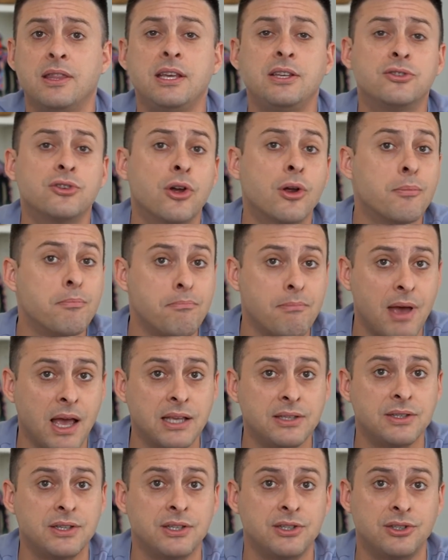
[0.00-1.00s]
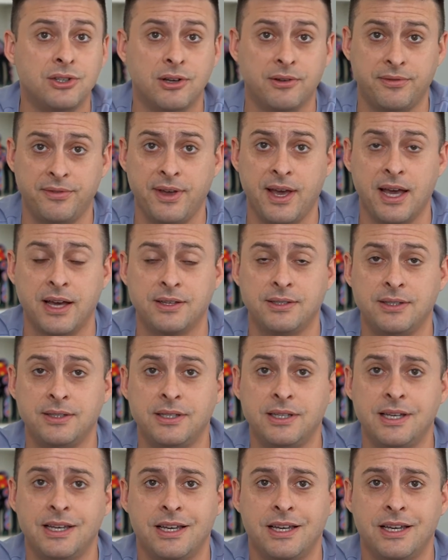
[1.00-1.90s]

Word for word: These are message effects.